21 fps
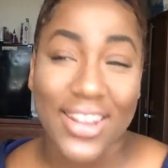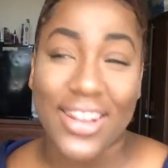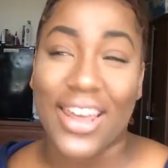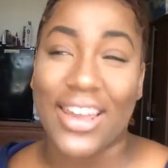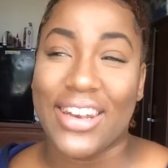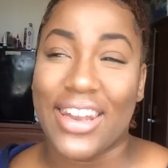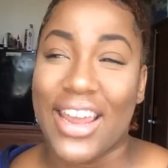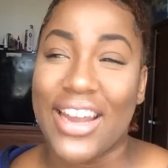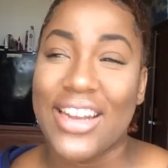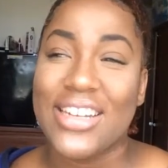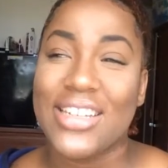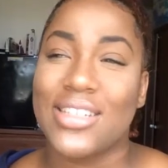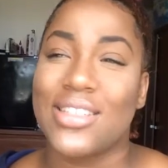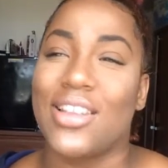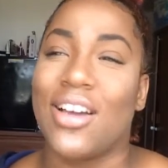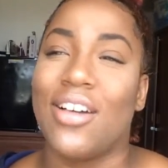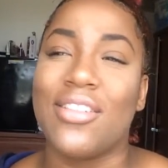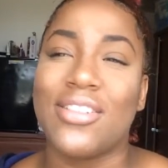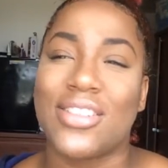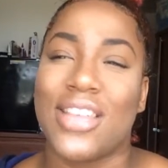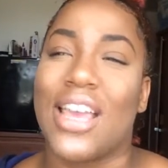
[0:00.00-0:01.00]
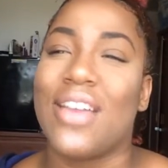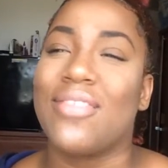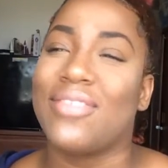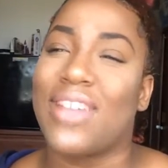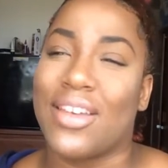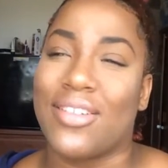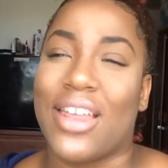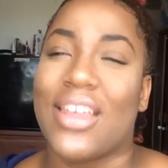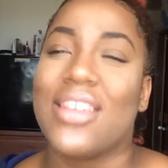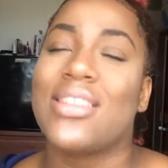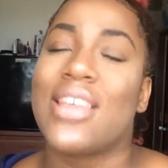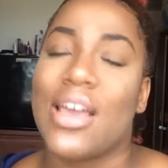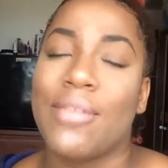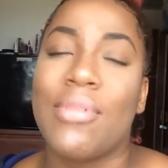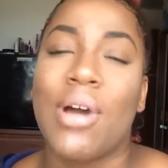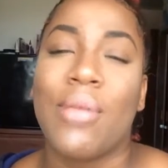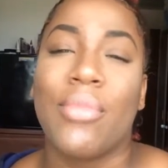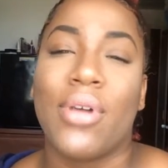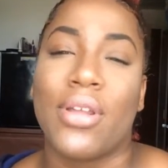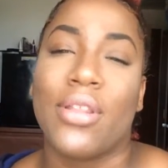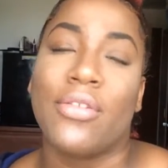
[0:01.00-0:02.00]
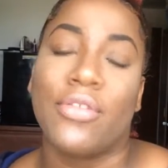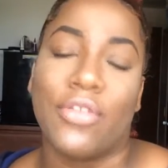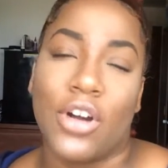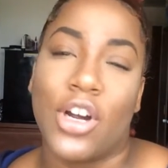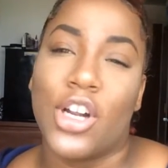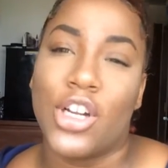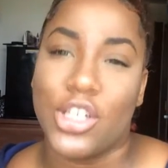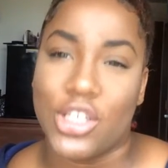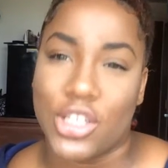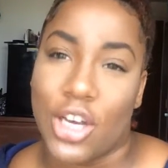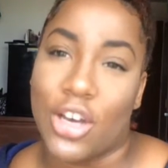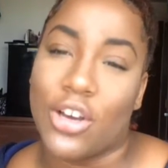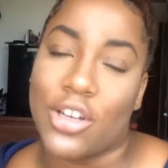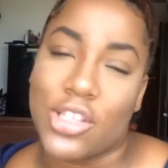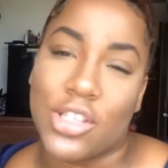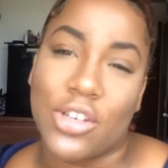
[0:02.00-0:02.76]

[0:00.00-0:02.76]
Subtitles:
Like, they just don't take, like, they take my brother for a joke.